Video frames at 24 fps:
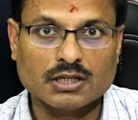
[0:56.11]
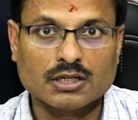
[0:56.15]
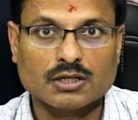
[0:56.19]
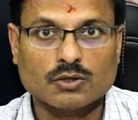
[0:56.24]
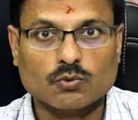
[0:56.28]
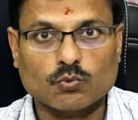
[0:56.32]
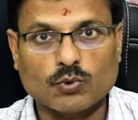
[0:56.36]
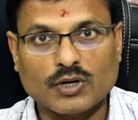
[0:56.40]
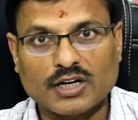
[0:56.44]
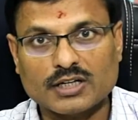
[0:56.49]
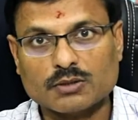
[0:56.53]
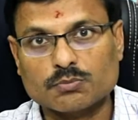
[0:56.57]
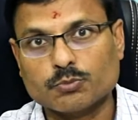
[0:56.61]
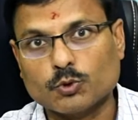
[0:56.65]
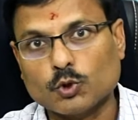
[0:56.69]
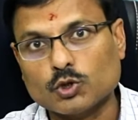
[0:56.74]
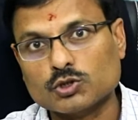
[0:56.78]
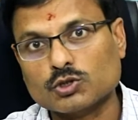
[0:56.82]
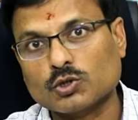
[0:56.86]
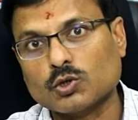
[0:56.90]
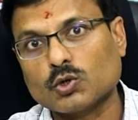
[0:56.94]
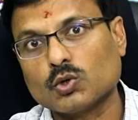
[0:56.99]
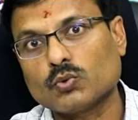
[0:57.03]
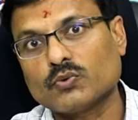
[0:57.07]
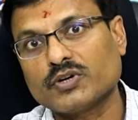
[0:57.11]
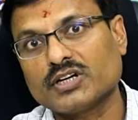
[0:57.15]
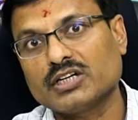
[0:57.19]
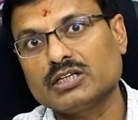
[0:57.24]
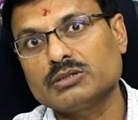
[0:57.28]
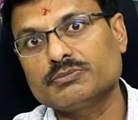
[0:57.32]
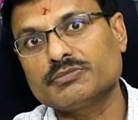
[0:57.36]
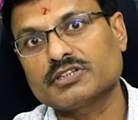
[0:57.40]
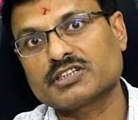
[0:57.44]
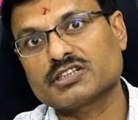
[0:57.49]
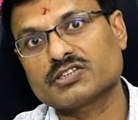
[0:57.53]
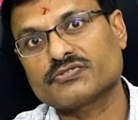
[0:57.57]
where both lower
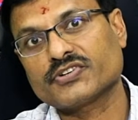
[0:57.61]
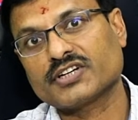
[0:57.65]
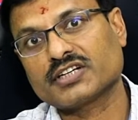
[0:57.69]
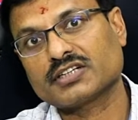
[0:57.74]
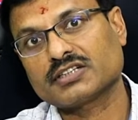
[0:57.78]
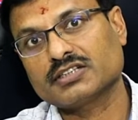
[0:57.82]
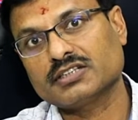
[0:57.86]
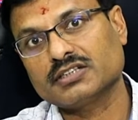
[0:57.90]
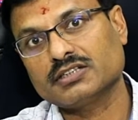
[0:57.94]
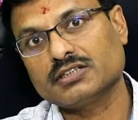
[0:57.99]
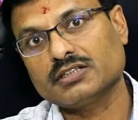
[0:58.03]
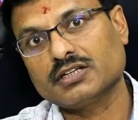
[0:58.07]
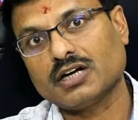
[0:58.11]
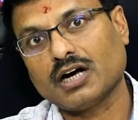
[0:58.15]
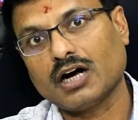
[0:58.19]
limb are affected